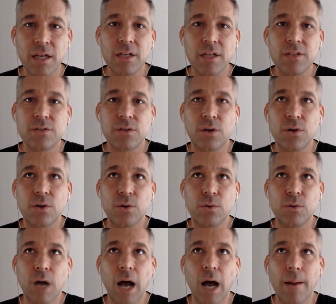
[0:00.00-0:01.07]
So
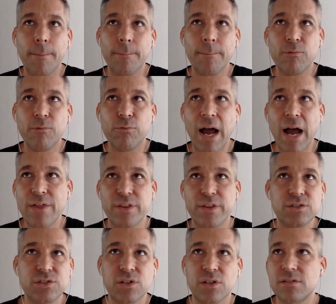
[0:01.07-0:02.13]
rather
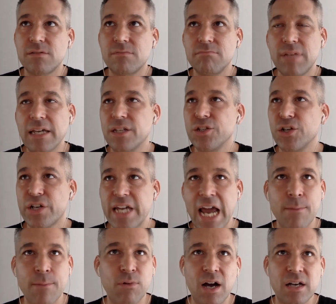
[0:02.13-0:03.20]
than just taking your
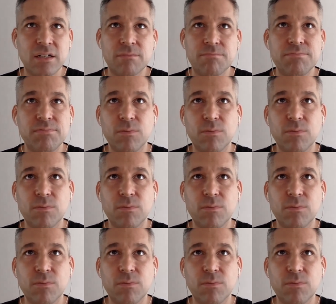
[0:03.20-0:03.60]
camera on a